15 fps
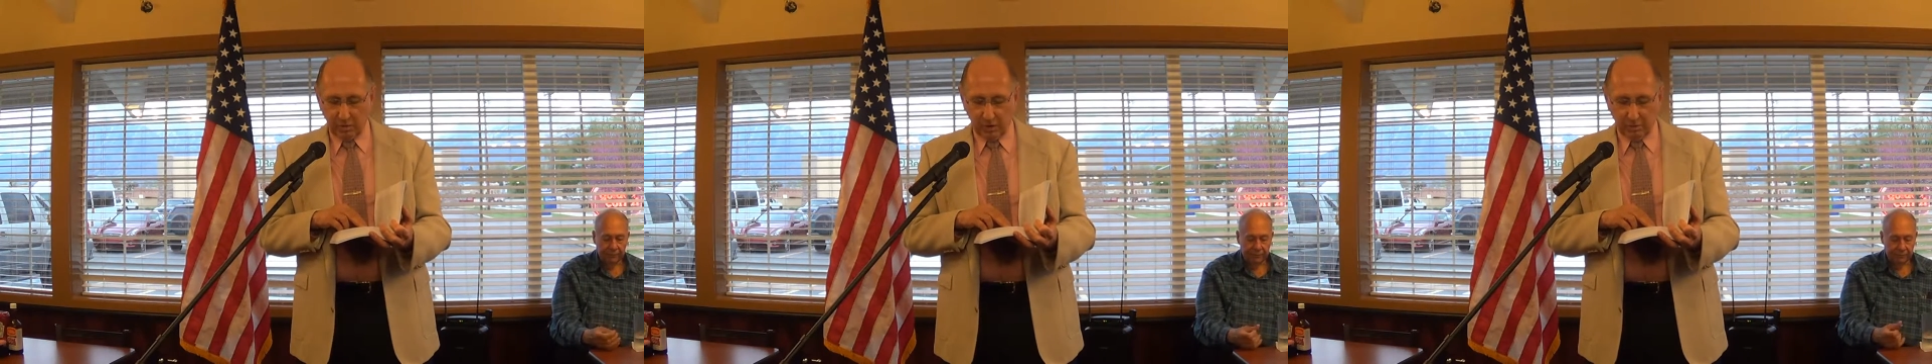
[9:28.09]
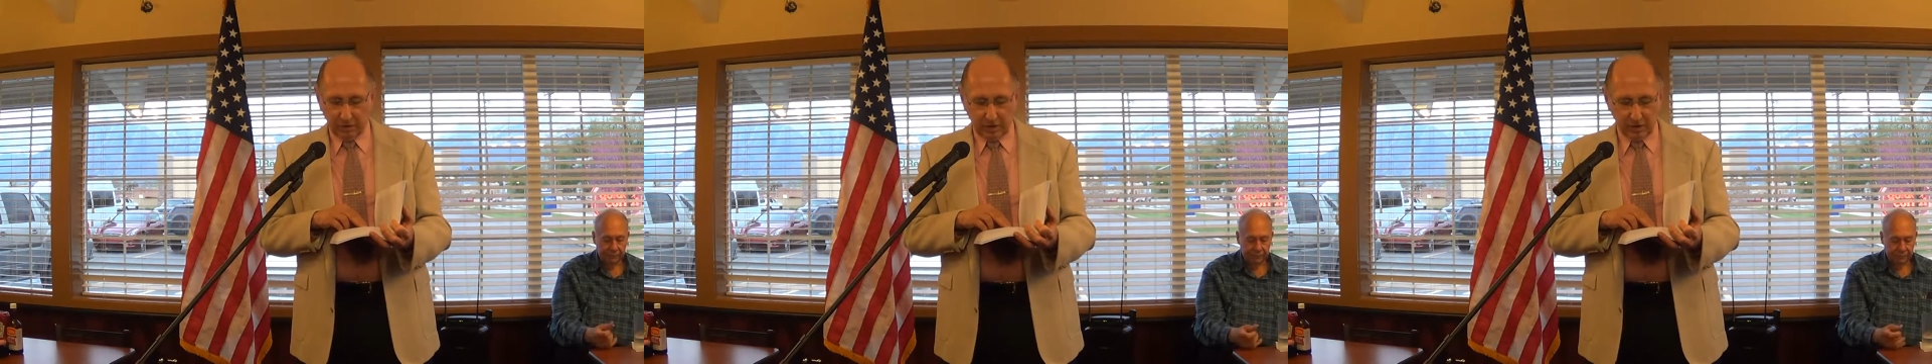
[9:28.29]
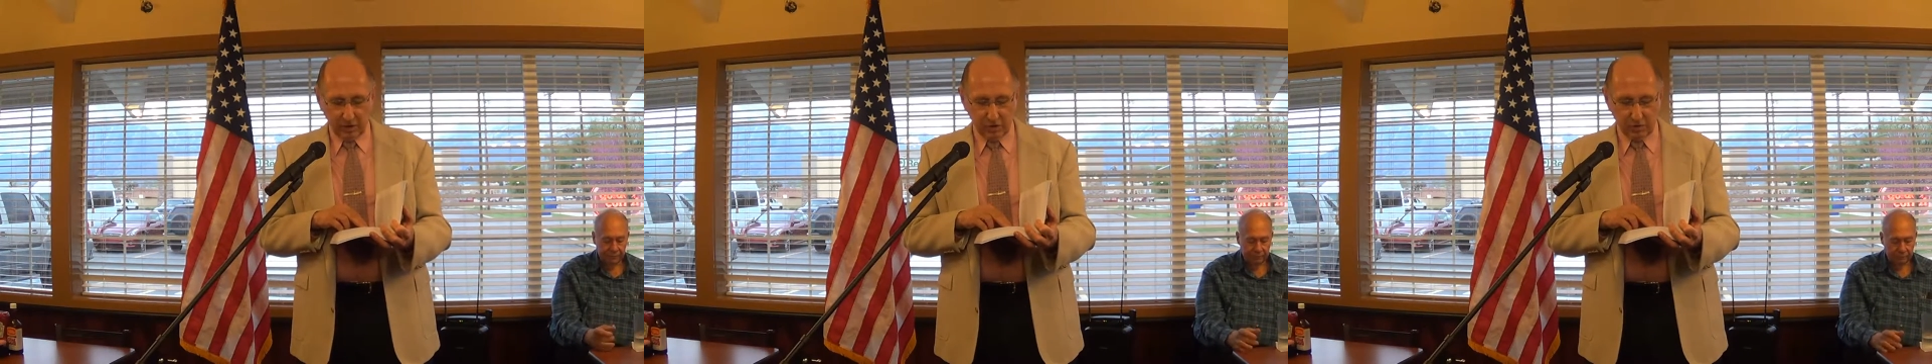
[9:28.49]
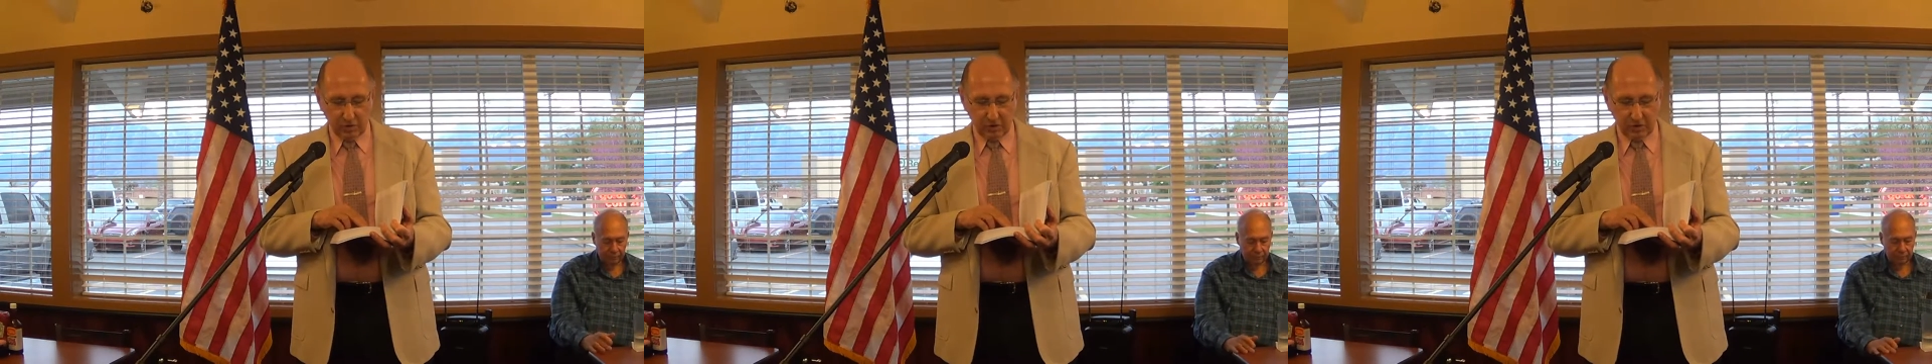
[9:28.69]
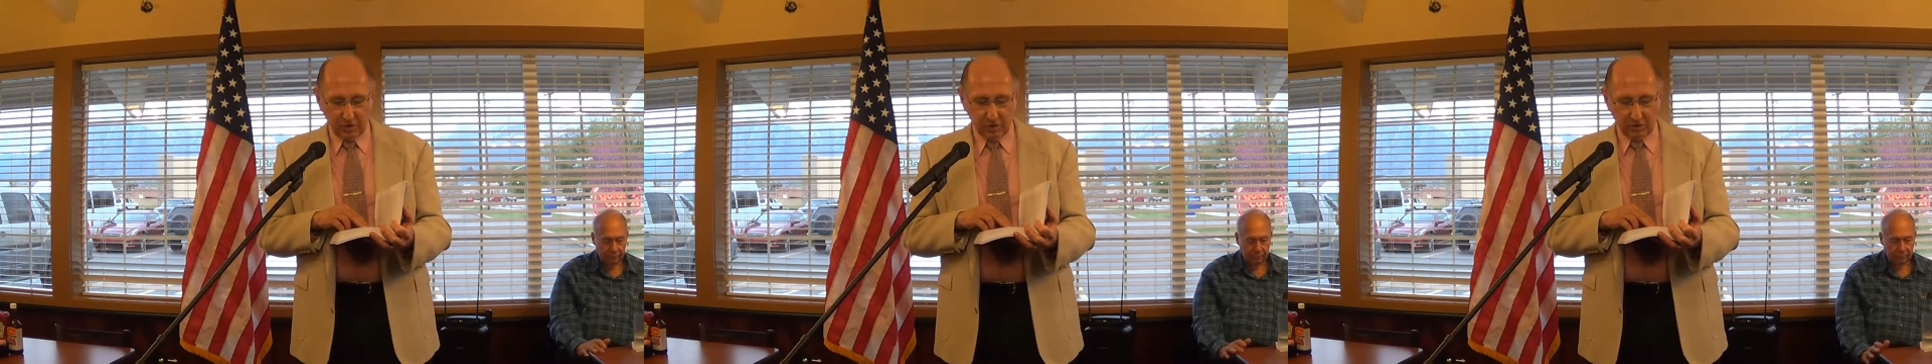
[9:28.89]
be pleased
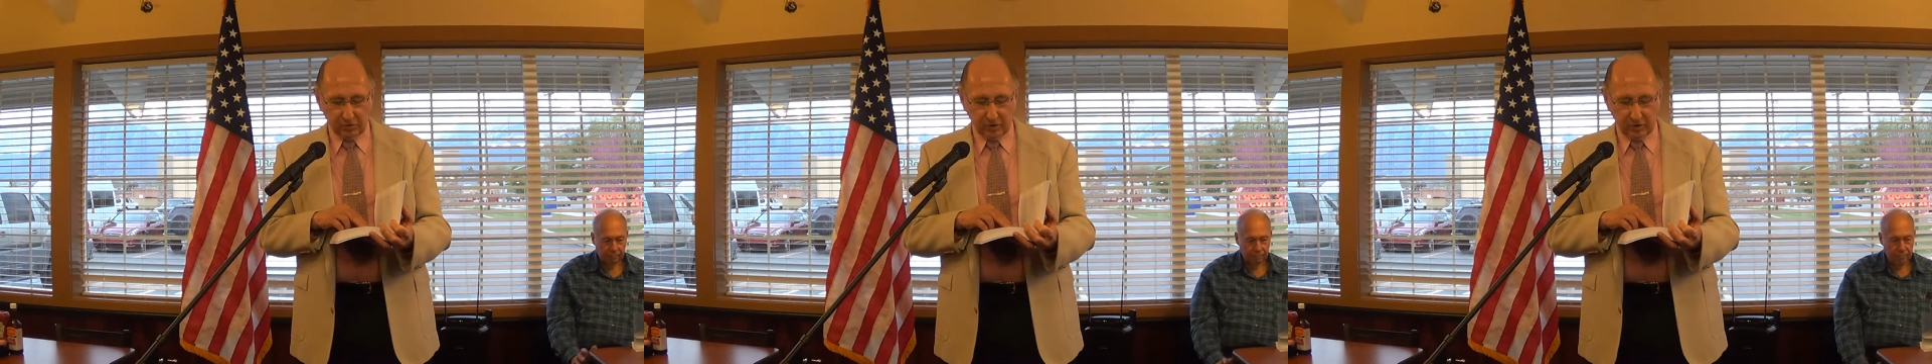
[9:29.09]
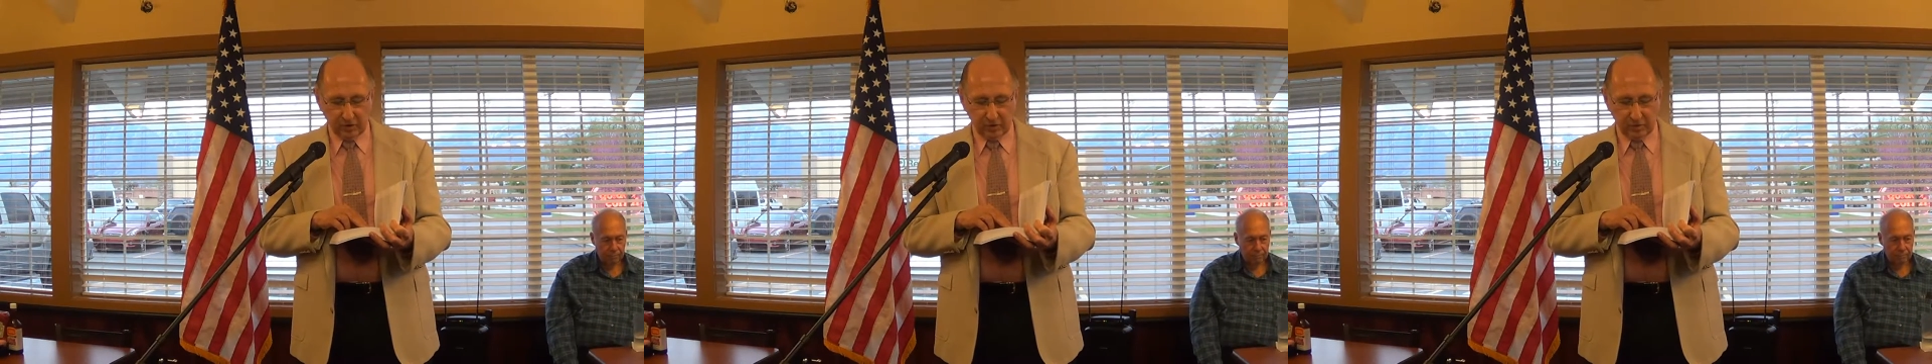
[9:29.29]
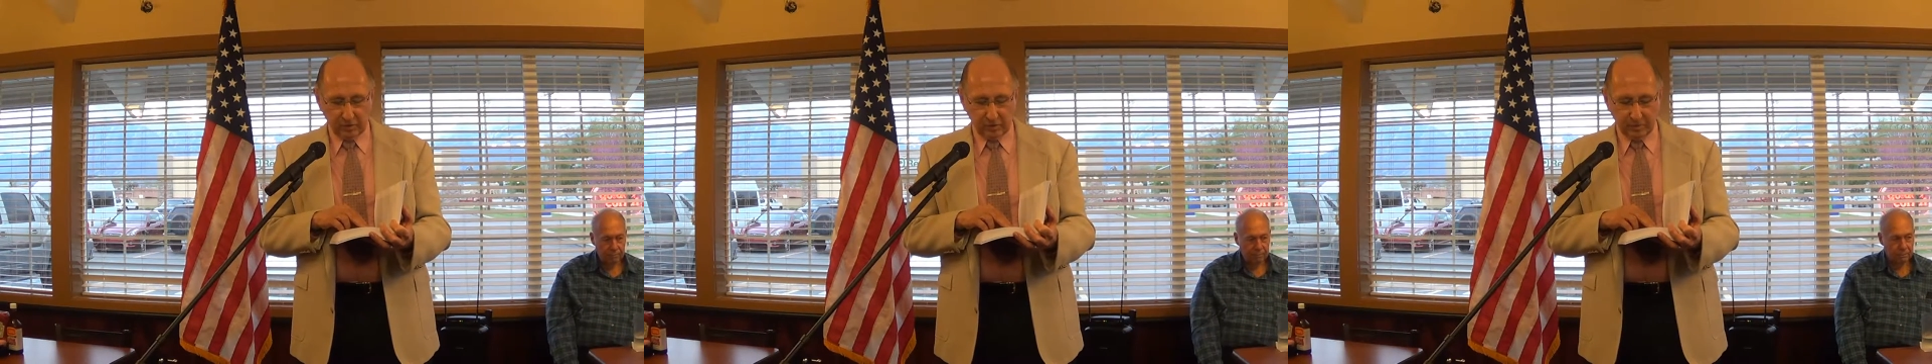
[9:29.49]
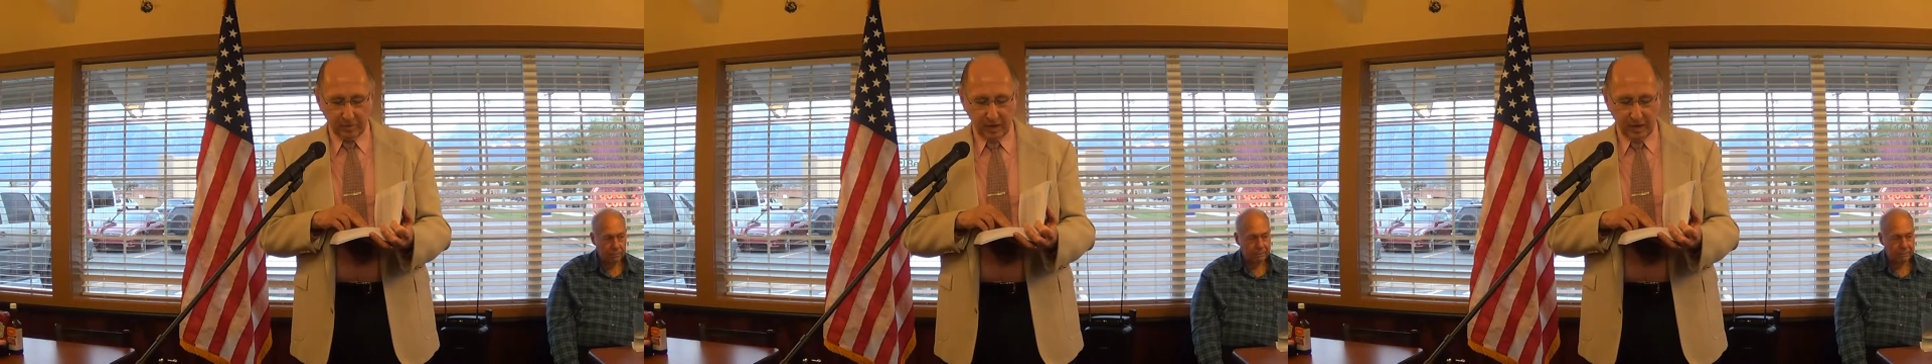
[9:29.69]
with your decision.